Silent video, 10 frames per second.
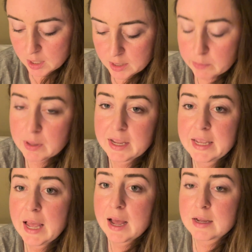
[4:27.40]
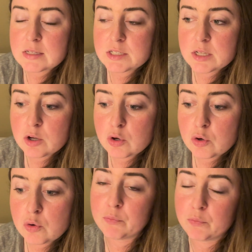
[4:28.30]
They were like, yeah,
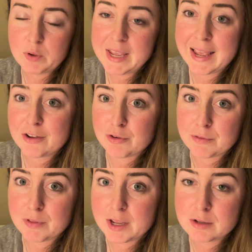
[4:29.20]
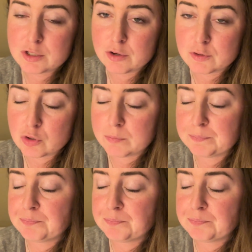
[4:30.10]
so we can't get you on the flight because it's oversold.